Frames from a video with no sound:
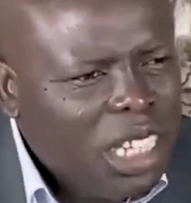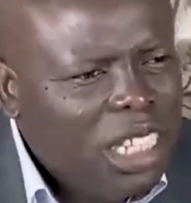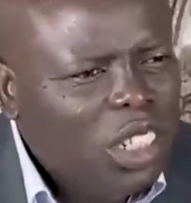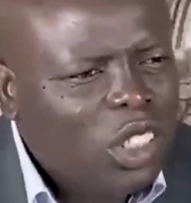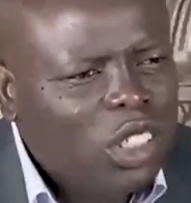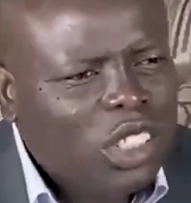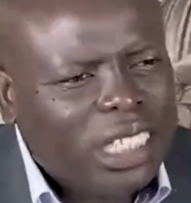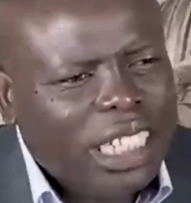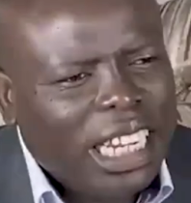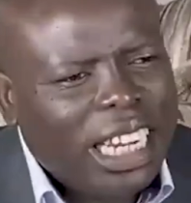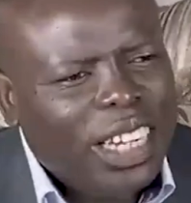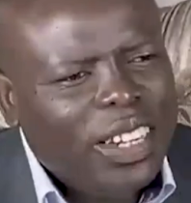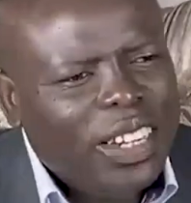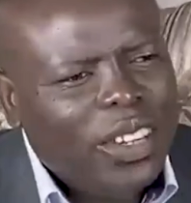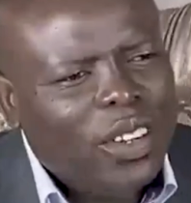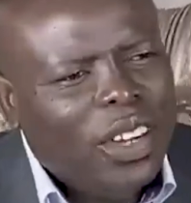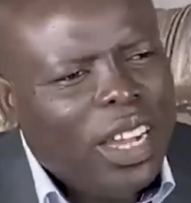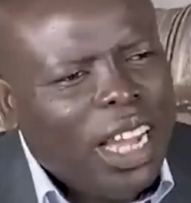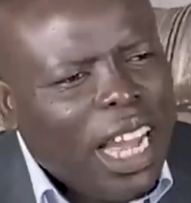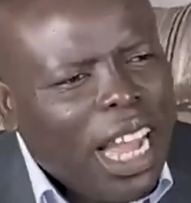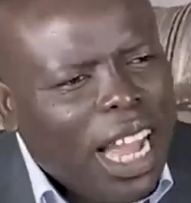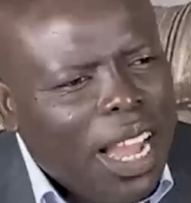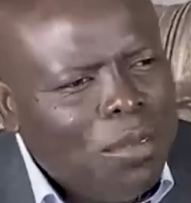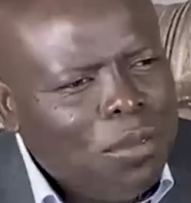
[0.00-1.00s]
They'll tell you,
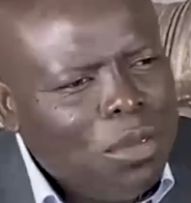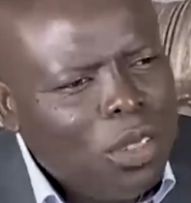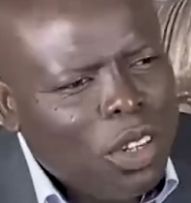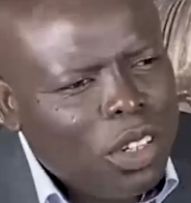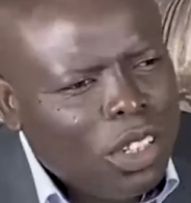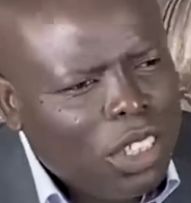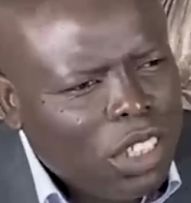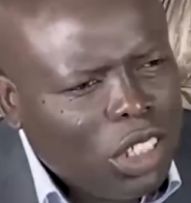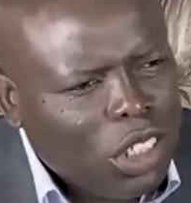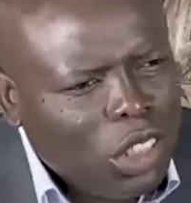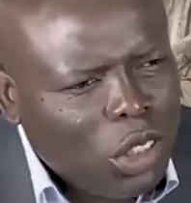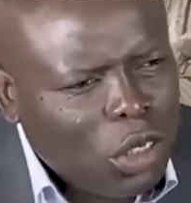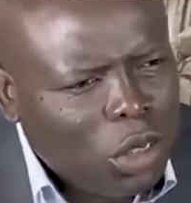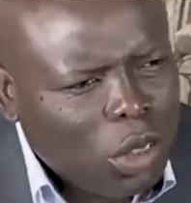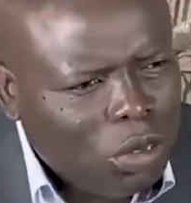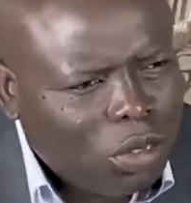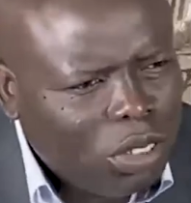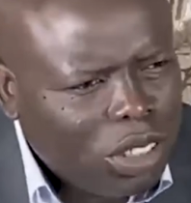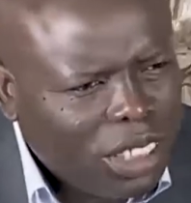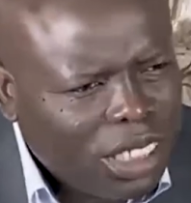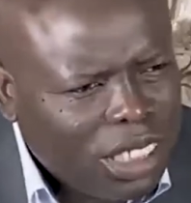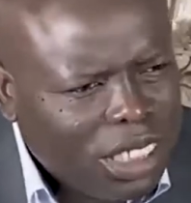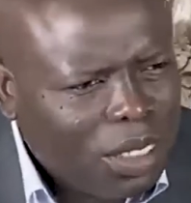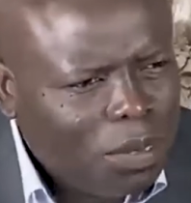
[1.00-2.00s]
I'm not in
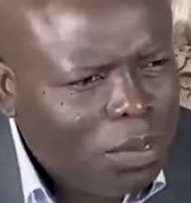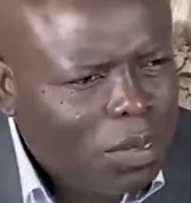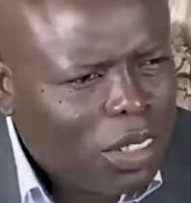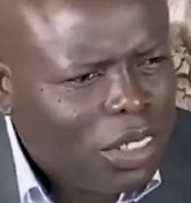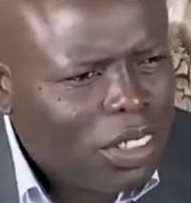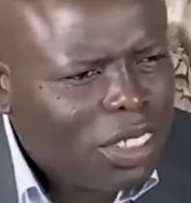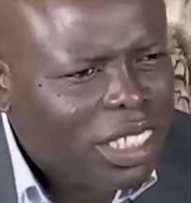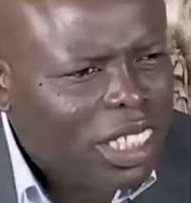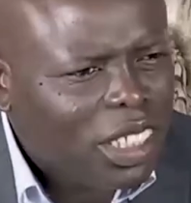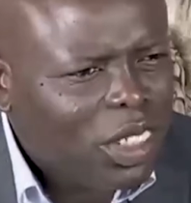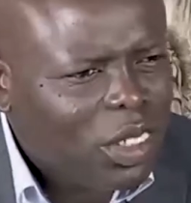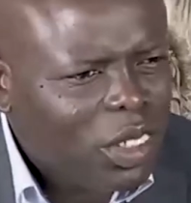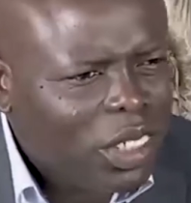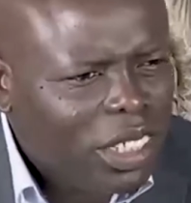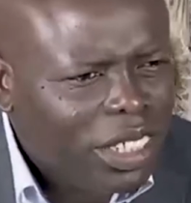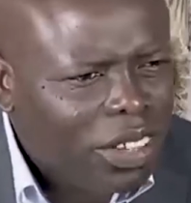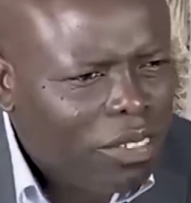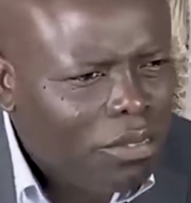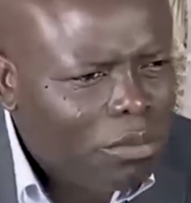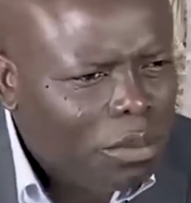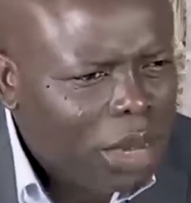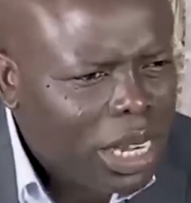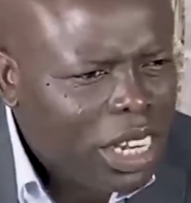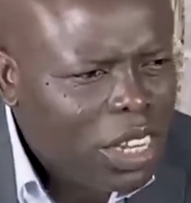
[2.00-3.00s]
university because I don't
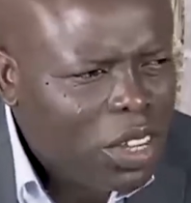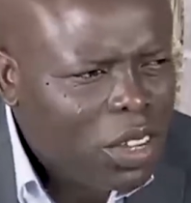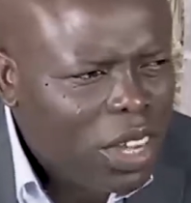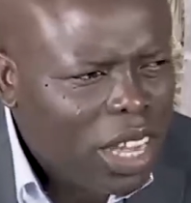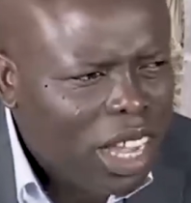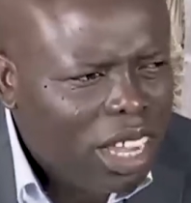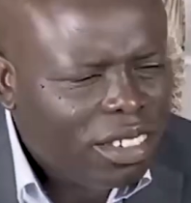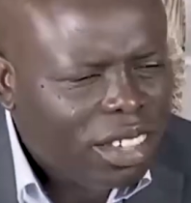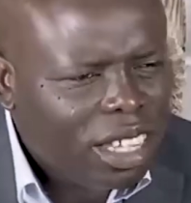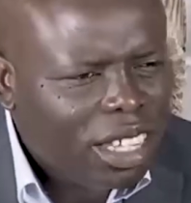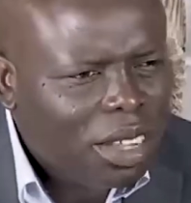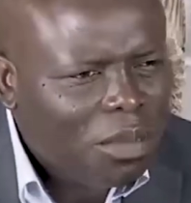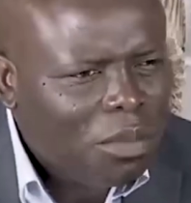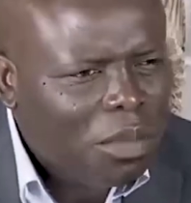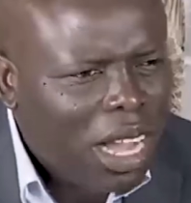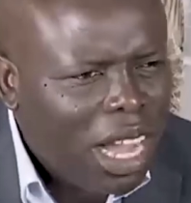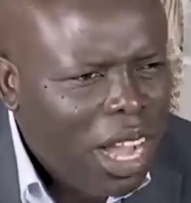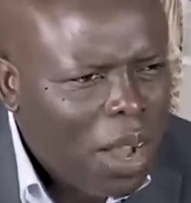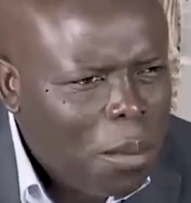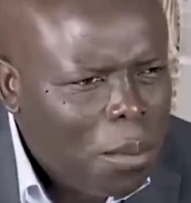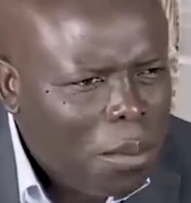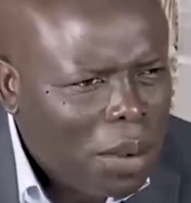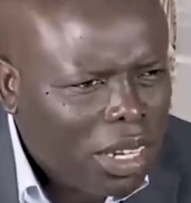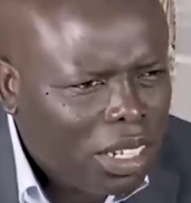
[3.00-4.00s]
have money. You ask them,
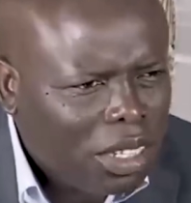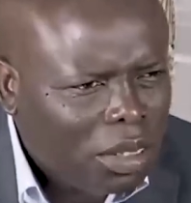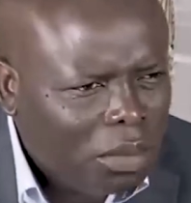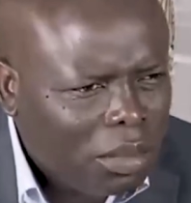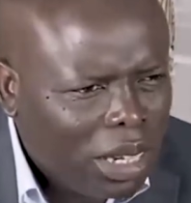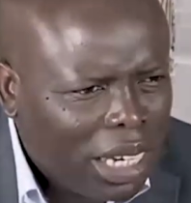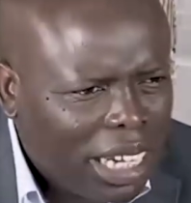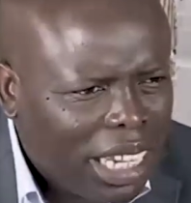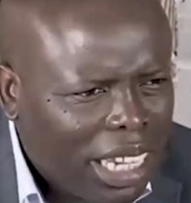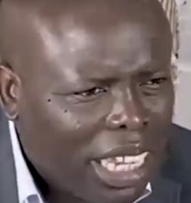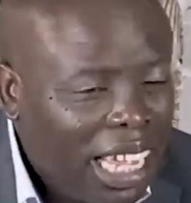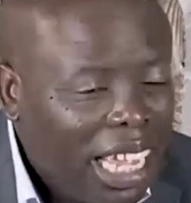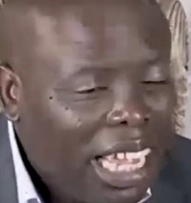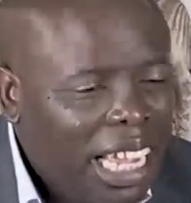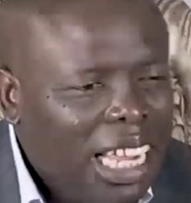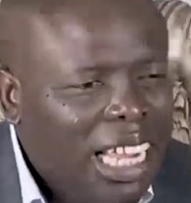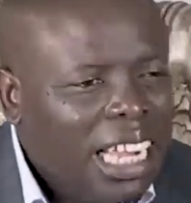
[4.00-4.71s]
how much money?